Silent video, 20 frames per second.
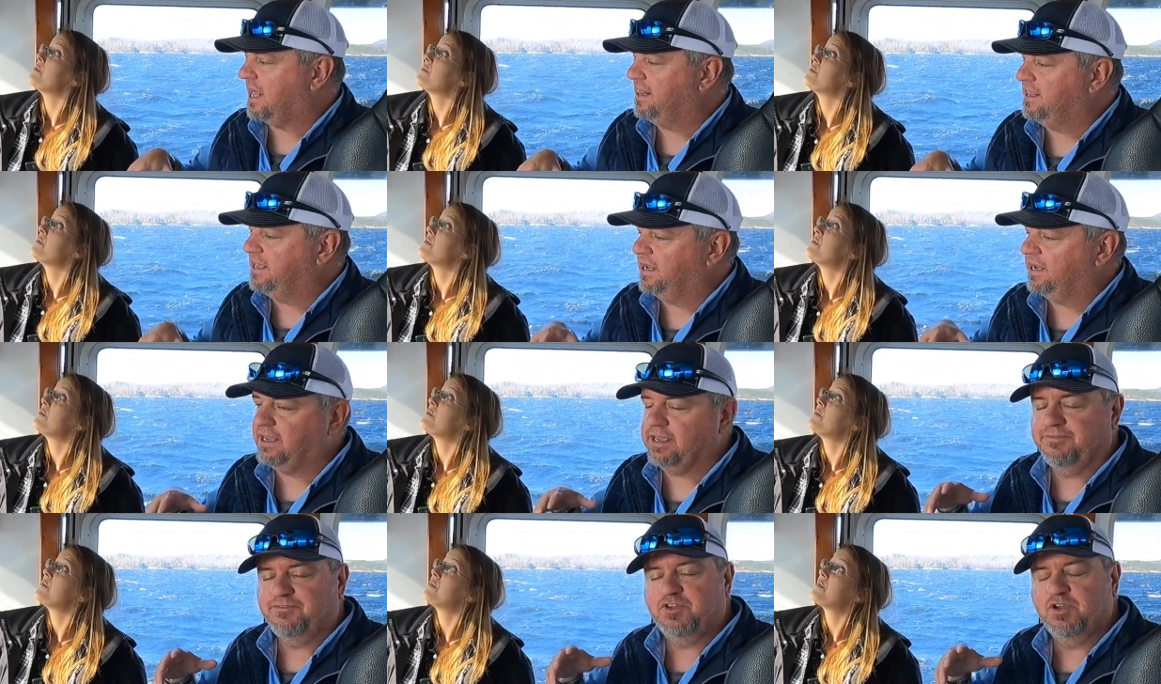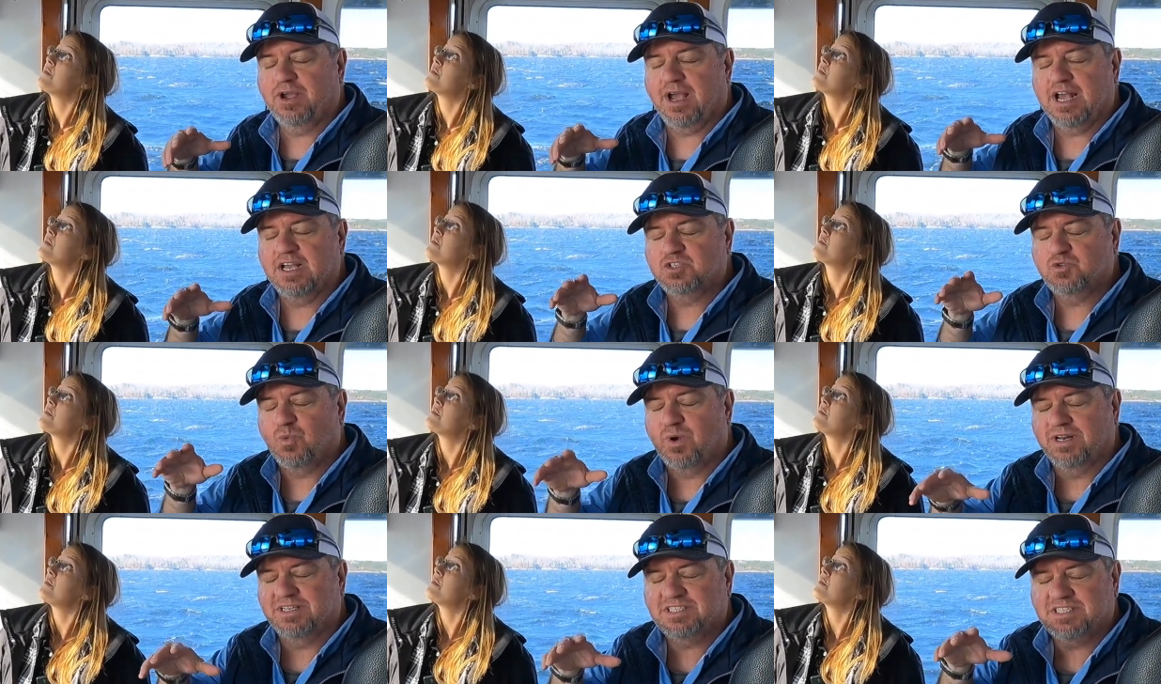Speaker 1: I think if you
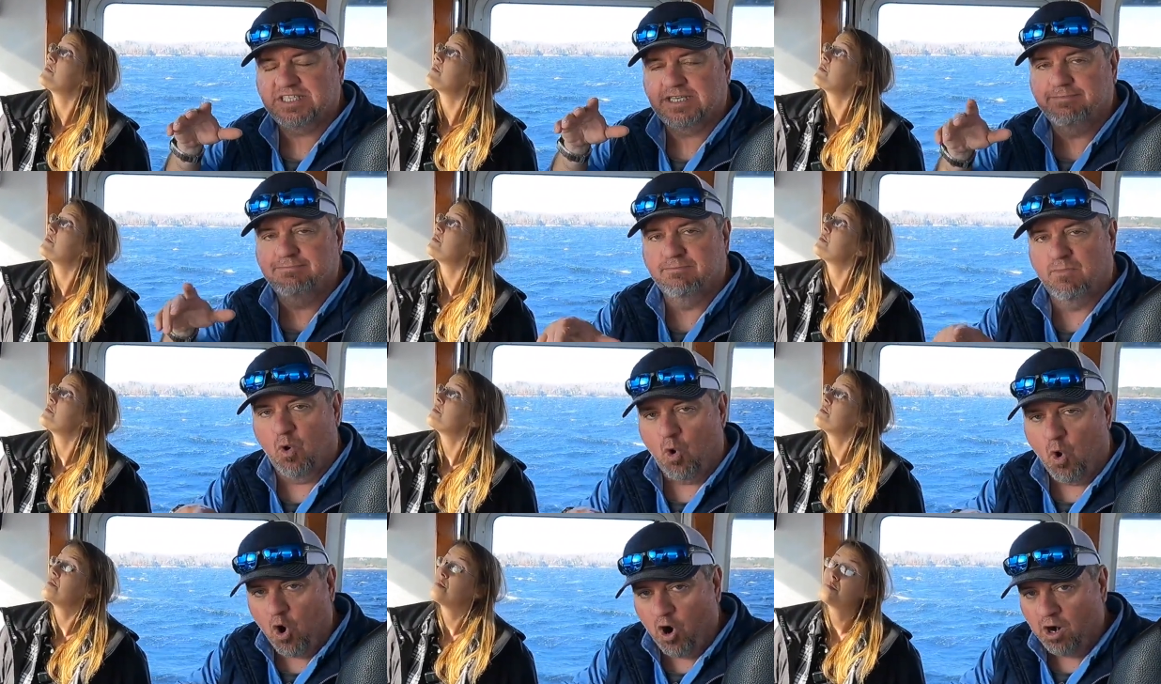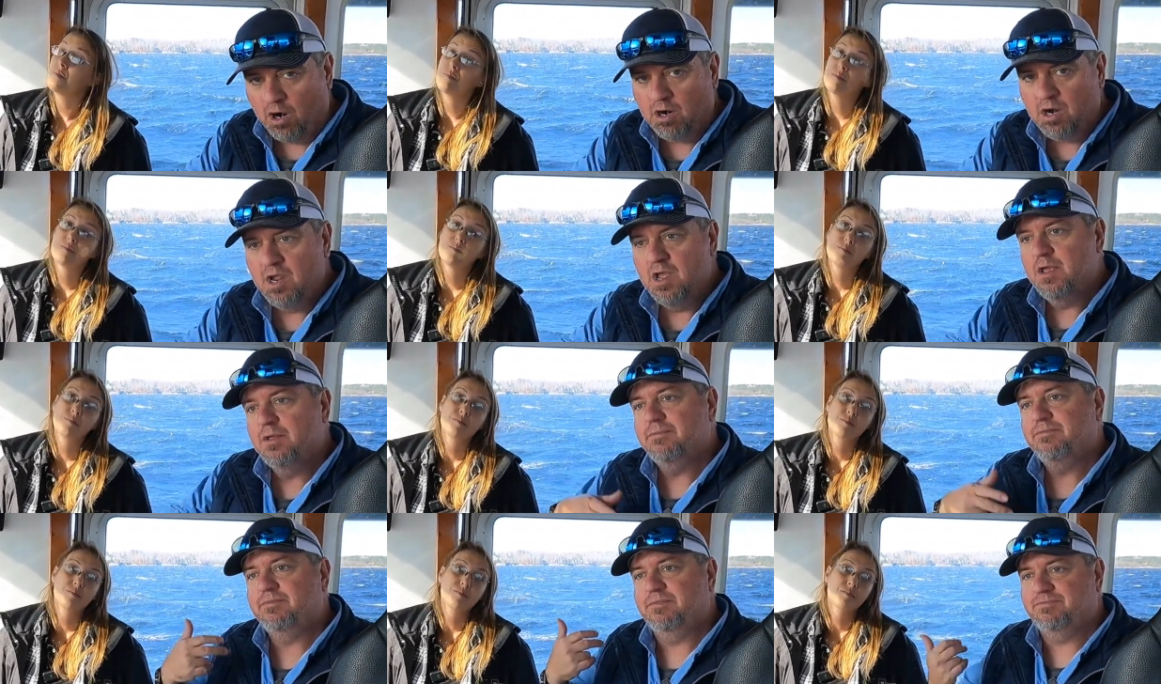guys want to see more,
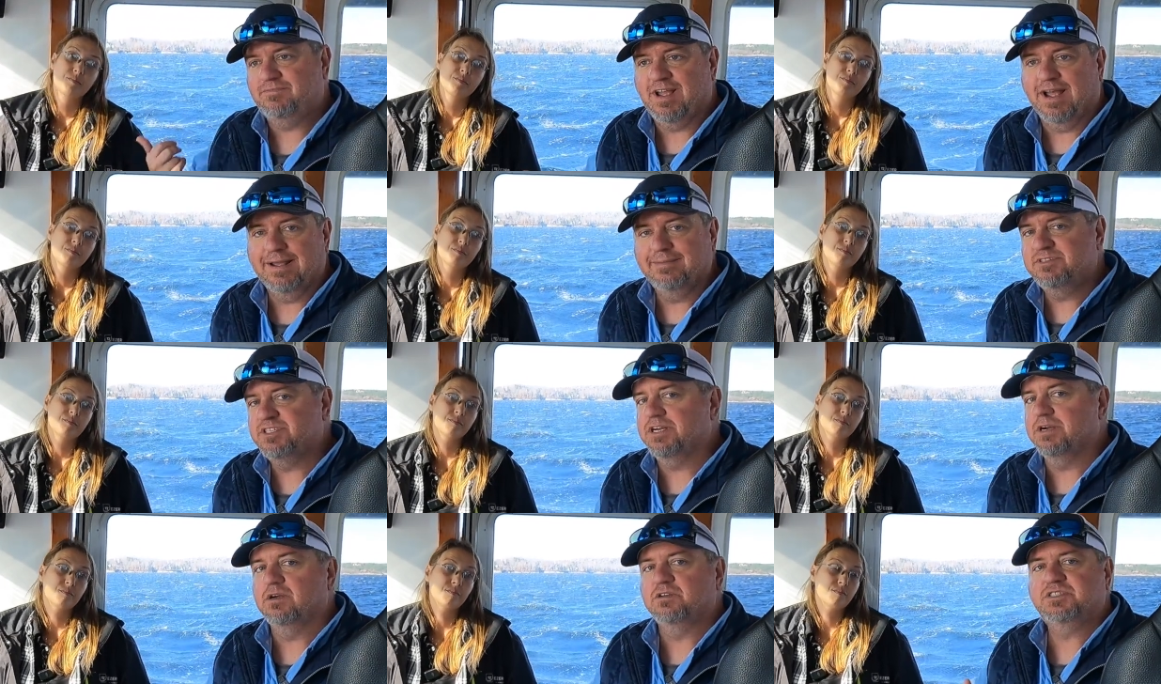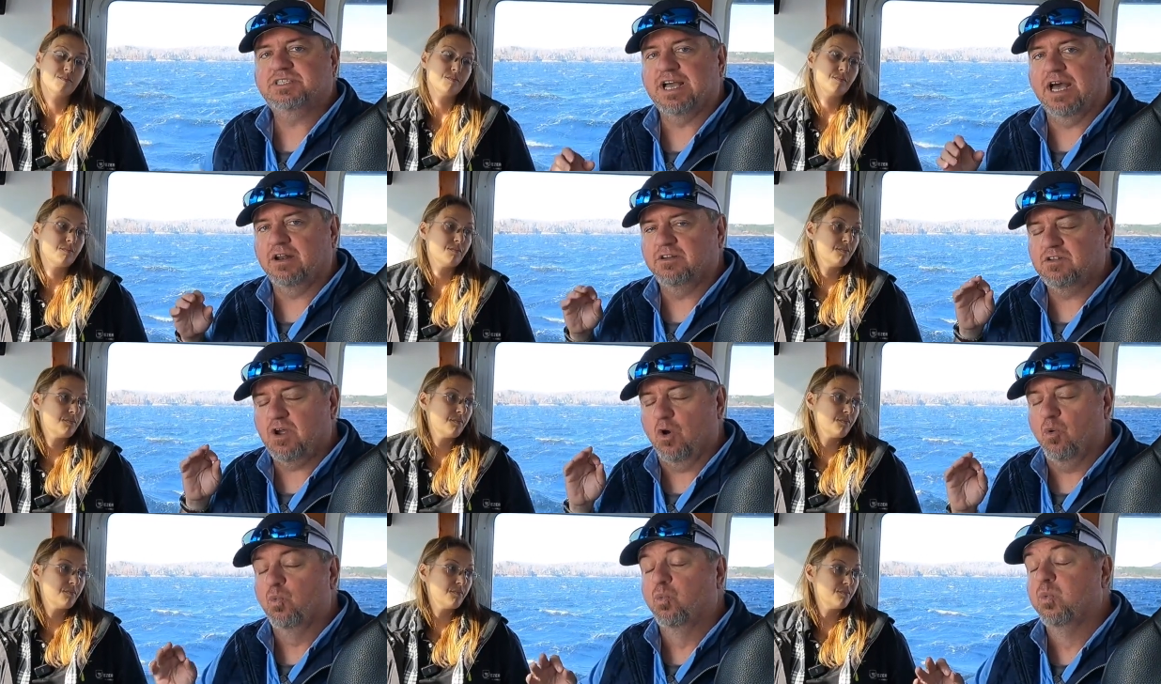Time Zero's got
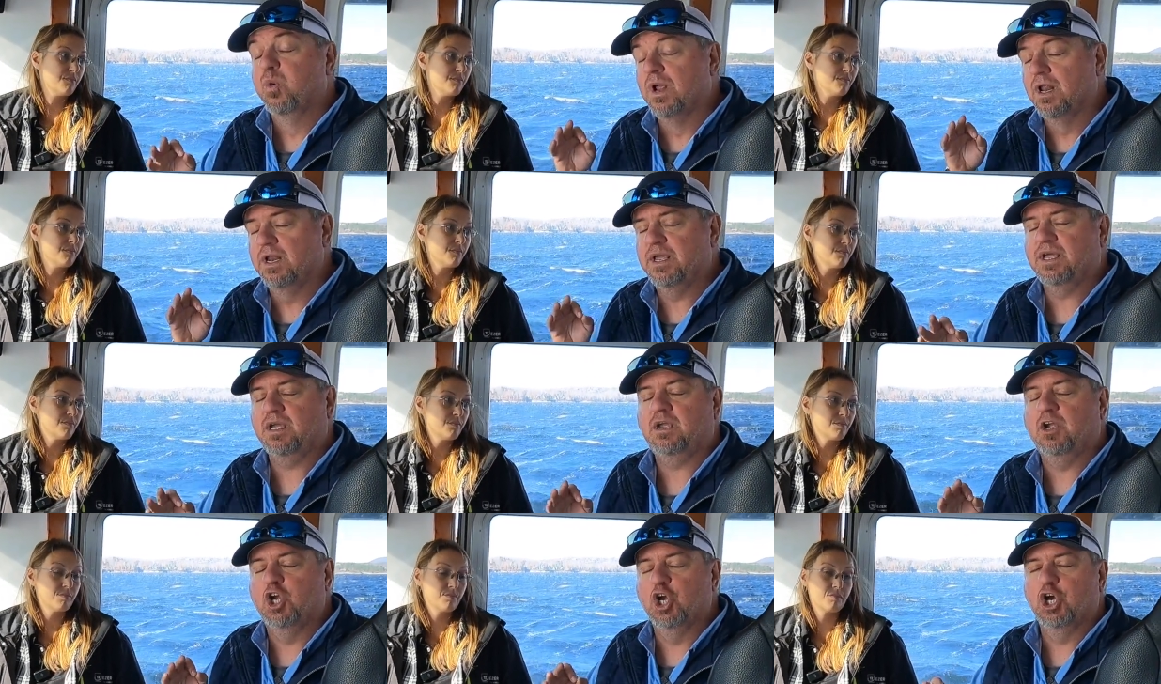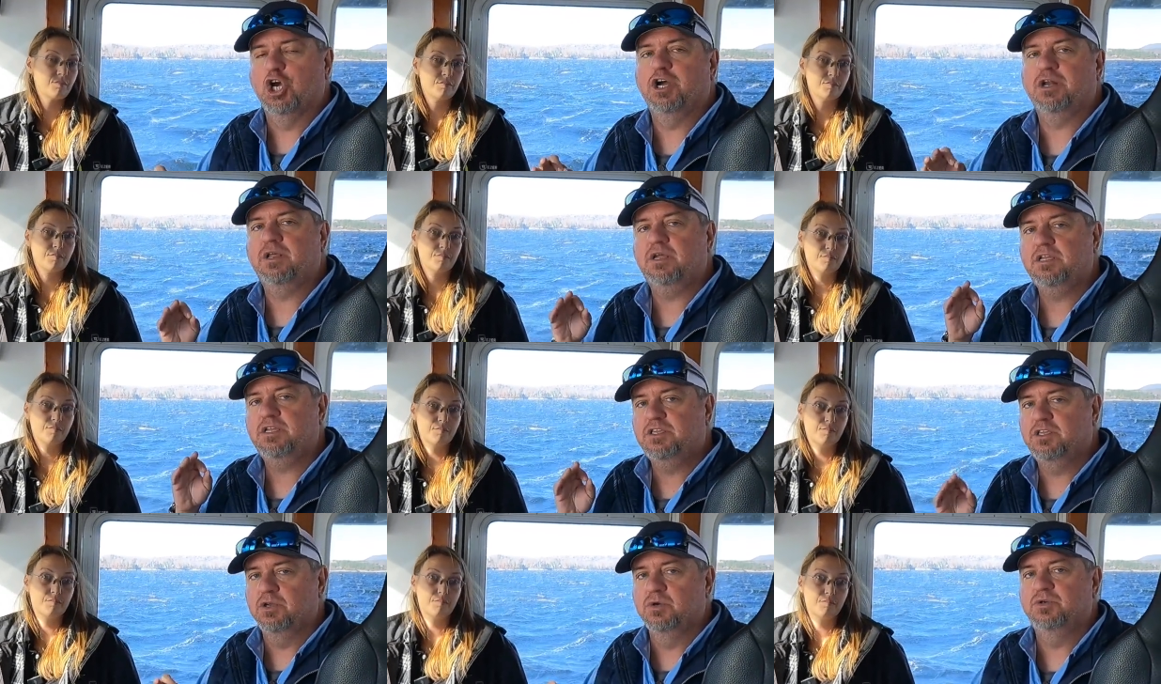a really good
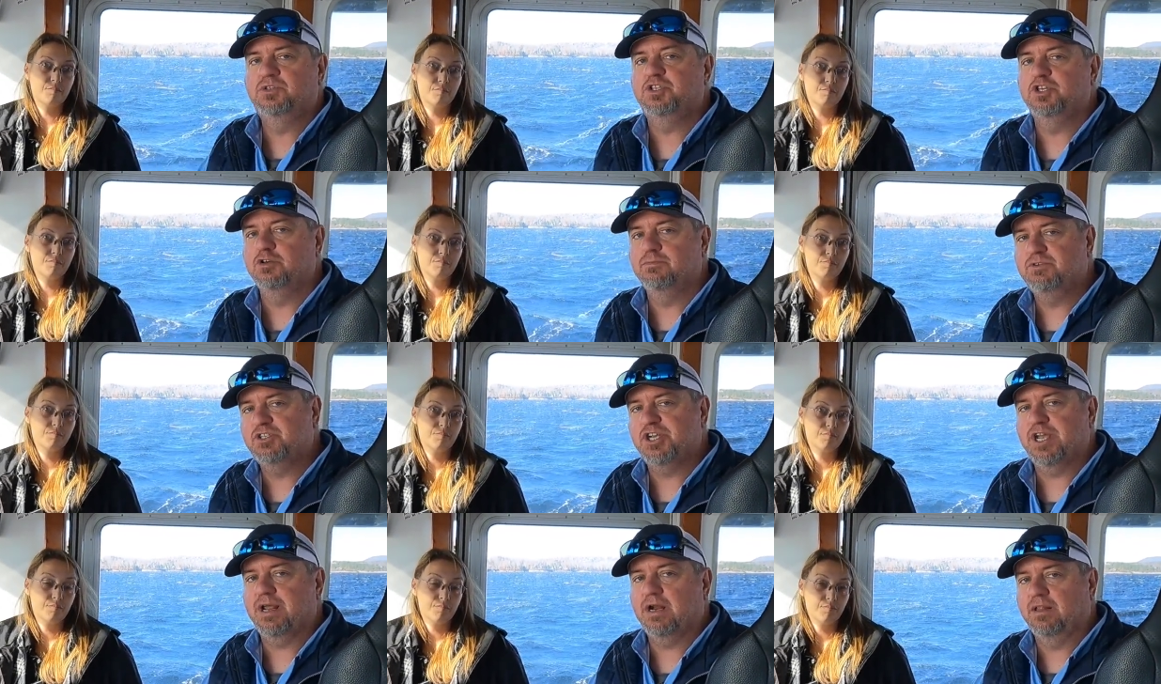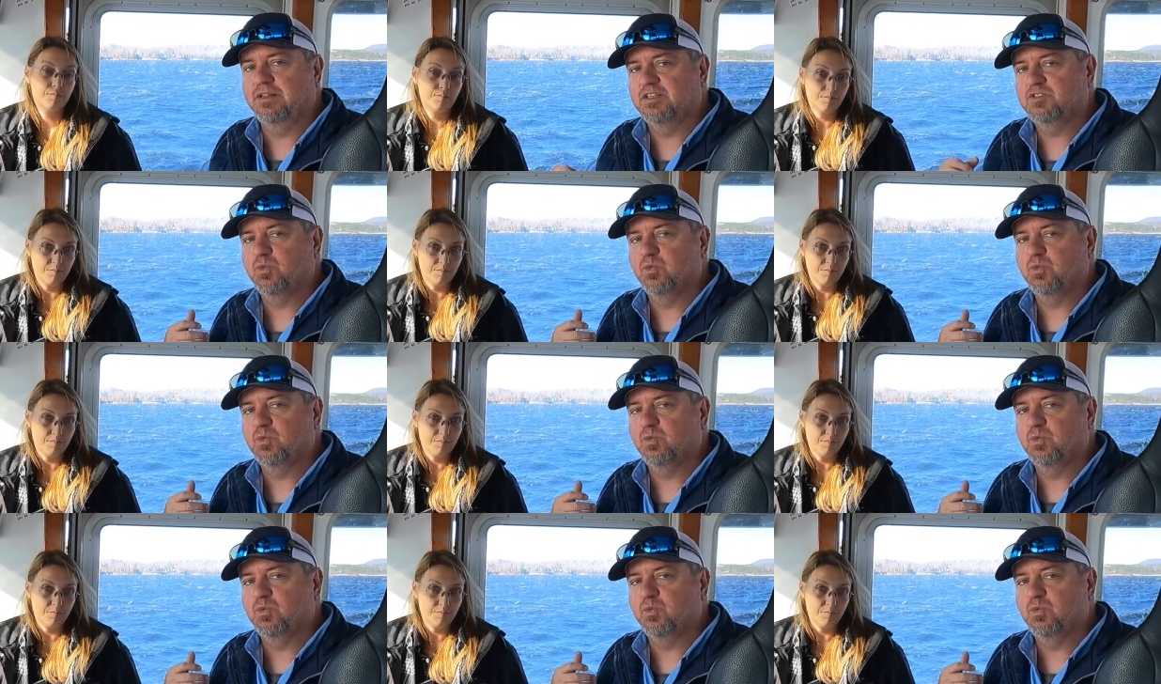YouTube channel.